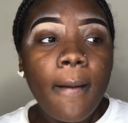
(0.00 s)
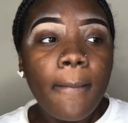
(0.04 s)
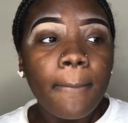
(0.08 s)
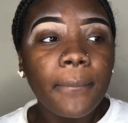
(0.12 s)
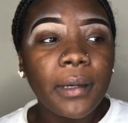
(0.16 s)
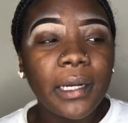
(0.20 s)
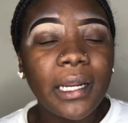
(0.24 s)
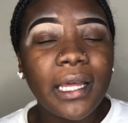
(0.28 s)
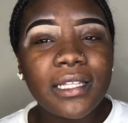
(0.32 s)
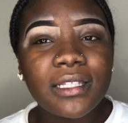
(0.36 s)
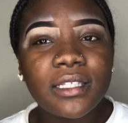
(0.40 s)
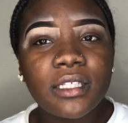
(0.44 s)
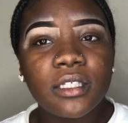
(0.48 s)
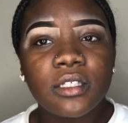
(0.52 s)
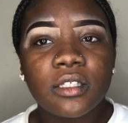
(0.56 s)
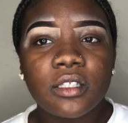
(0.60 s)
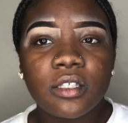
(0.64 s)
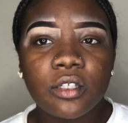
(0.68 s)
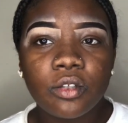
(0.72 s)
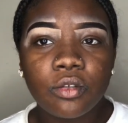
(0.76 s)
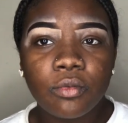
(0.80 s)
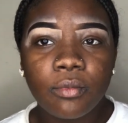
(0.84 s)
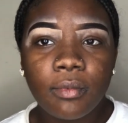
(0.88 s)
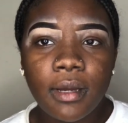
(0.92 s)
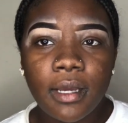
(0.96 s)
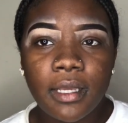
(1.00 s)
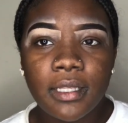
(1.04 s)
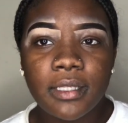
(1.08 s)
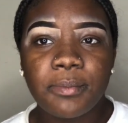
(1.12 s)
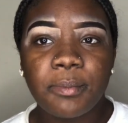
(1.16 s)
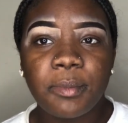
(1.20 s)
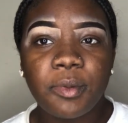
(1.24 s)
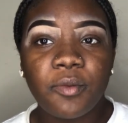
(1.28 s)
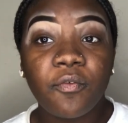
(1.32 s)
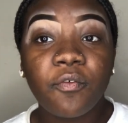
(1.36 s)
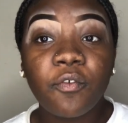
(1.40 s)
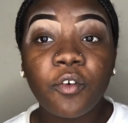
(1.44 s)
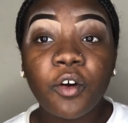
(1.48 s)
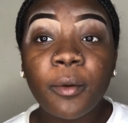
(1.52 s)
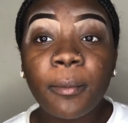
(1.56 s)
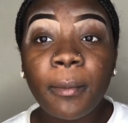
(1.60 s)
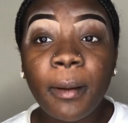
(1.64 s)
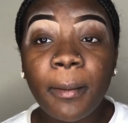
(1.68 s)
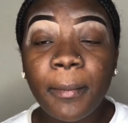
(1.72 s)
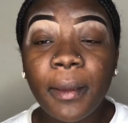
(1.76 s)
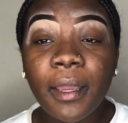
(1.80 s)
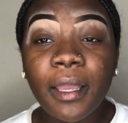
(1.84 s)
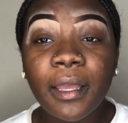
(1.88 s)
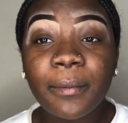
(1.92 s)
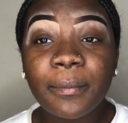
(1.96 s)
but I tend to do mine before my
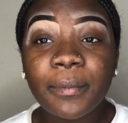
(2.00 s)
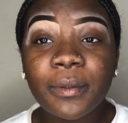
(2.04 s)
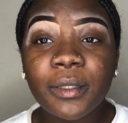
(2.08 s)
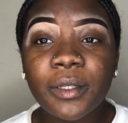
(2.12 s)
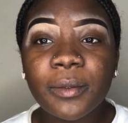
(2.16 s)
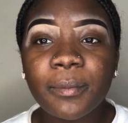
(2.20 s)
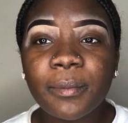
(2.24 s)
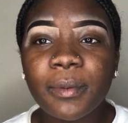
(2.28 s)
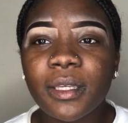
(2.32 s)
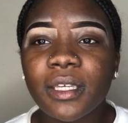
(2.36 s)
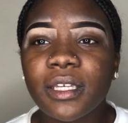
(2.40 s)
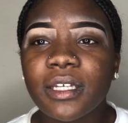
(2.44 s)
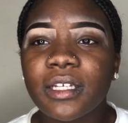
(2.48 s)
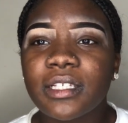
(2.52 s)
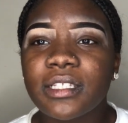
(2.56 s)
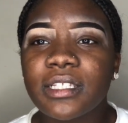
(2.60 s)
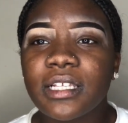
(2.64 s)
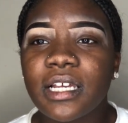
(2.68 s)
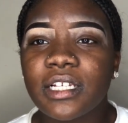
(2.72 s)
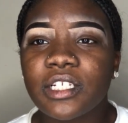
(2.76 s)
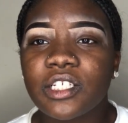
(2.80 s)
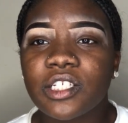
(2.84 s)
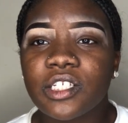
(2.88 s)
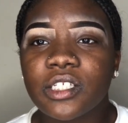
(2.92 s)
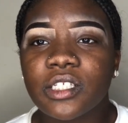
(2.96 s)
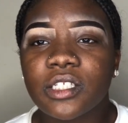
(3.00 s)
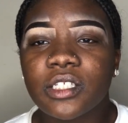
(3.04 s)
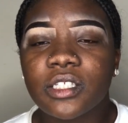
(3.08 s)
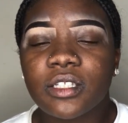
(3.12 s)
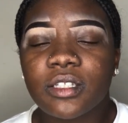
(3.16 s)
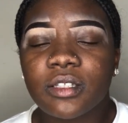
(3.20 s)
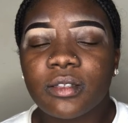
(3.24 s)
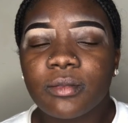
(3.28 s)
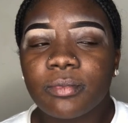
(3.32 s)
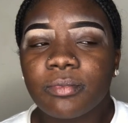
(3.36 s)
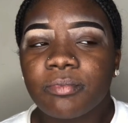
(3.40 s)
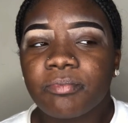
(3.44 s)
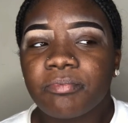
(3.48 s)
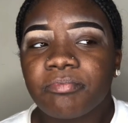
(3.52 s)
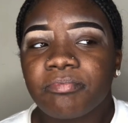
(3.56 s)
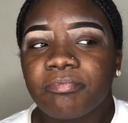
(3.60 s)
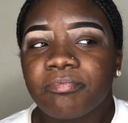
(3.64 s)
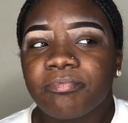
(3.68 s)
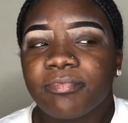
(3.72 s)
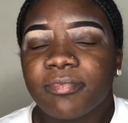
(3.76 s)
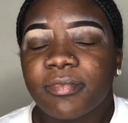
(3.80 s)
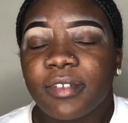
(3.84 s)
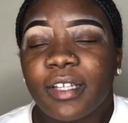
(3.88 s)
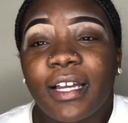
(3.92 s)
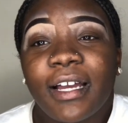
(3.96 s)
makeup look because I
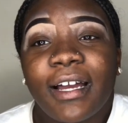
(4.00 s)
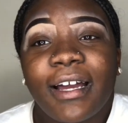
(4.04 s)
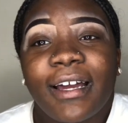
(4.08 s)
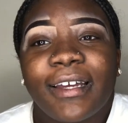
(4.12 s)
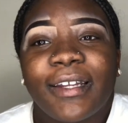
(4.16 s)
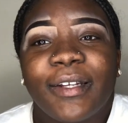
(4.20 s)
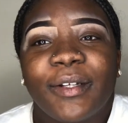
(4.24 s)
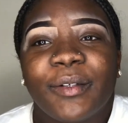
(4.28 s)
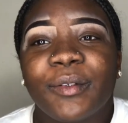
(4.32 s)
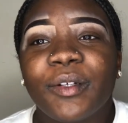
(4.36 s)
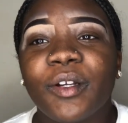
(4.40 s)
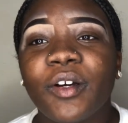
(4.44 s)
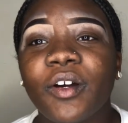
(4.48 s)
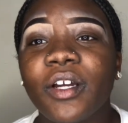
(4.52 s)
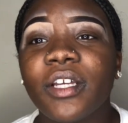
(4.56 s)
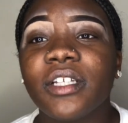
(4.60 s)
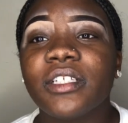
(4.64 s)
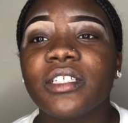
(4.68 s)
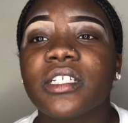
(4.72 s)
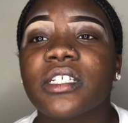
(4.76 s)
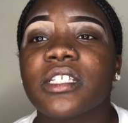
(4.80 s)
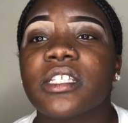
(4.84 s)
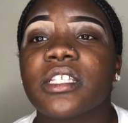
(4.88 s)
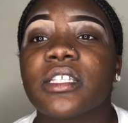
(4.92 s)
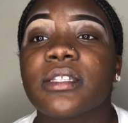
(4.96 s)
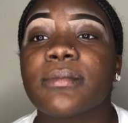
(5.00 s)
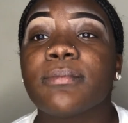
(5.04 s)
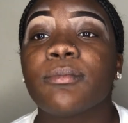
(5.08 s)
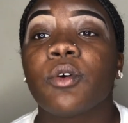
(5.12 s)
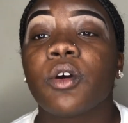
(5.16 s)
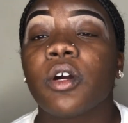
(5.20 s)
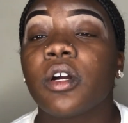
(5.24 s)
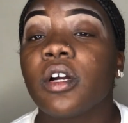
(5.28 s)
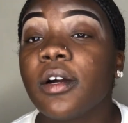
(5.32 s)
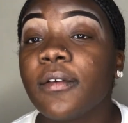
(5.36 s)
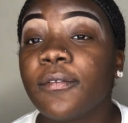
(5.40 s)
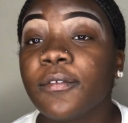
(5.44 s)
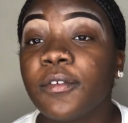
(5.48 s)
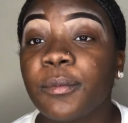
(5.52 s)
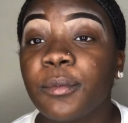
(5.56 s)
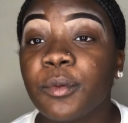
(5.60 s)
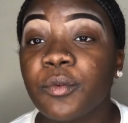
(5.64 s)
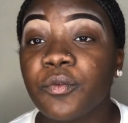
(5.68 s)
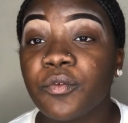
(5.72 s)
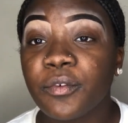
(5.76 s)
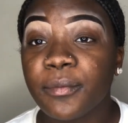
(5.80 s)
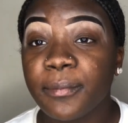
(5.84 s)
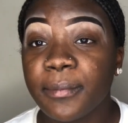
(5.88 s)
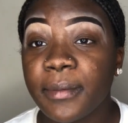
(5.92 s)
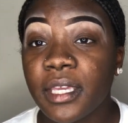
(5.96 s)
don't know, it's more comfortable
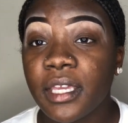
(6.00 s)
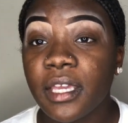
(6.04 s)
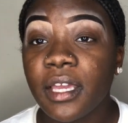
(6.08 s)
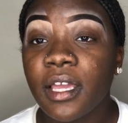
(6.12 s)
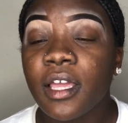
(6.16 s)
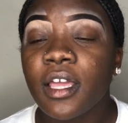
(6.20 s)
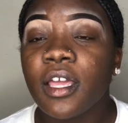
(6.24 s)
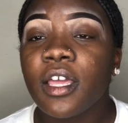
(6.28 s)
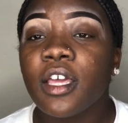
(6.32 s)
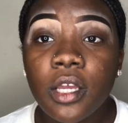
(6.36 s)
for me.